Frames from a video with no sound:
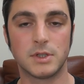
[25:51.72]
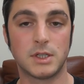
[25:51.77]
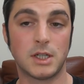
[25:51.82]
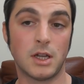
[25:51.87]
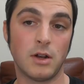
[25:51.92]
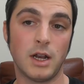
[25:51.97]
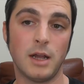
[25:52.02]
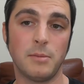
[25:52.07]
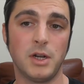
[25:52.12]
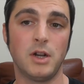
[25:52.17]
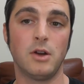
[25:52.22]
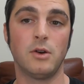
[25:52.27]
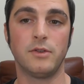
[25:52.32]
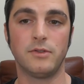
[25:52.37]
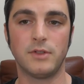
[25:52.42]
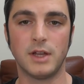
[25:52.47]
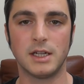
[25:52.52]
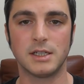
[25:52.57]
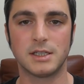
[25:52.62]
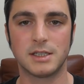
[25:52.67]
So let me
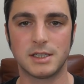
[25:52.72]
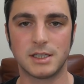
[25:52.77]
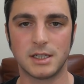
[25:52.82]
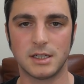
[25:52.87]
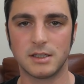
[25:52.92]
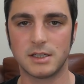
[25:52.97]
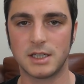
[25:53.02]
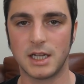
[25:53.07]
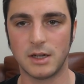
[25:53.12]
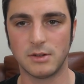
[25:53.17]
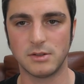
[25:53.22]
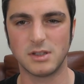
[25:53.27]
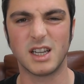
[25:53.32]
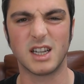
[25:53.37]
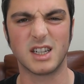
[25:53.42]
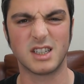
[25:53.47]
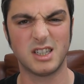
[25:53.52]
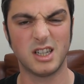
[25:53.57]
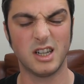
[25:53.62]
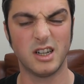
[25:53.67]
know if that
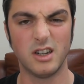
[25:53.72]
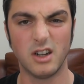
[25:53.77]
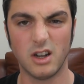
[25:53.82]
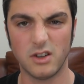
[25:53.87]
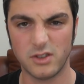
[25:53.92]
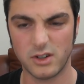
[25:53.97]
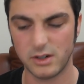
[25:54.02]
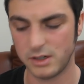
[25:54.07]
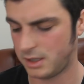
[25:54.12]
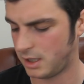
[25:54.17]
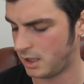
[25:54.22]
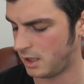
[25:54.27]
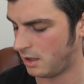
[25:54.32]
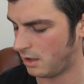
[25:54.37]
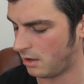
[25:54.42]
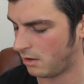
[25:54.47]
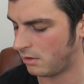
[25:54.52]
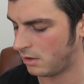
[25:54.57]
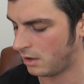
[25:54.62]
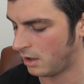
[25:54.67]
sounds like a turn off or a
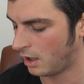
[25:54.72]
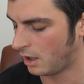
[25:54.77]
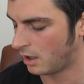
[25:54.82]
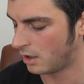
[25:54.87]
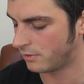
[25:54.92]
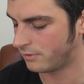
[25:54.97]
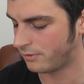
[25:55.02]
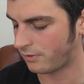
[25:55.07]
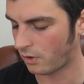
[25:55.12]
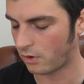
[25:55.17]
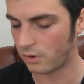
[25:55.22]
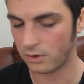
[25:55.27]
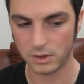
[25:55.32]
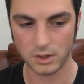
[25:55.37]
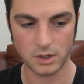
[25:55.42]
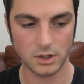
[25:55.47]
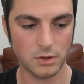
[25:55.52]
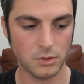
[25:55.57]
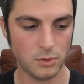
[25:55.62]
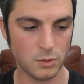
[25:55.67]
turn on
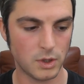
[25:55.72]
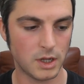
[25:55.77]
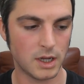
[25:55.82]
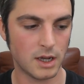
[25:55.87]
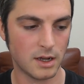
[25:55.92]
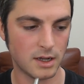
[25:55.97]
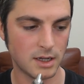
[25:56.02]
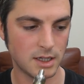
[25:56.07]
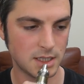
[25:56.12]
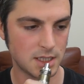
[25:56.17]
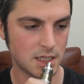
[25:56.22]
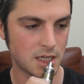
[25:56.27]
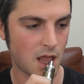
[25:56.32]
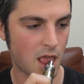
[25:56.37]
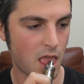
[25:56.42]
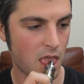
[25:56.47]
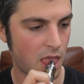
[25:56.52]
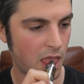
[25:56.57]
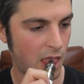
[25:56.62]
for you guys.